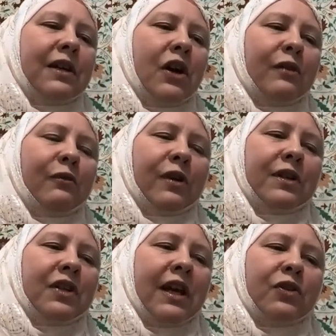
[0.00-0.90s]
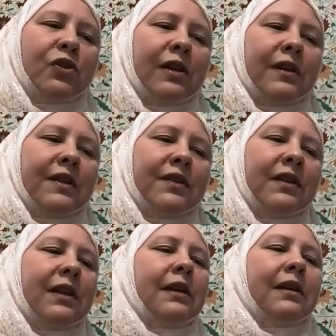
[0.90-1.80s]
confrontations
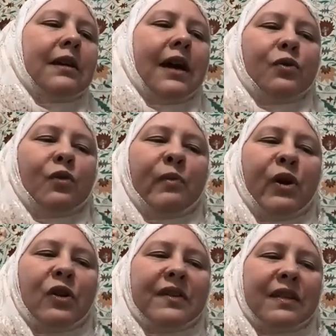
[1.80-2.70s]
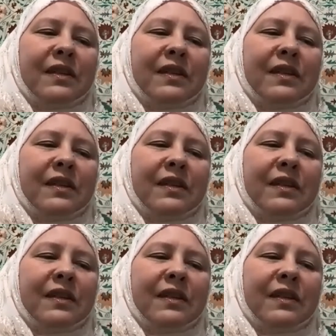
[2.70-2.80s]
and repulse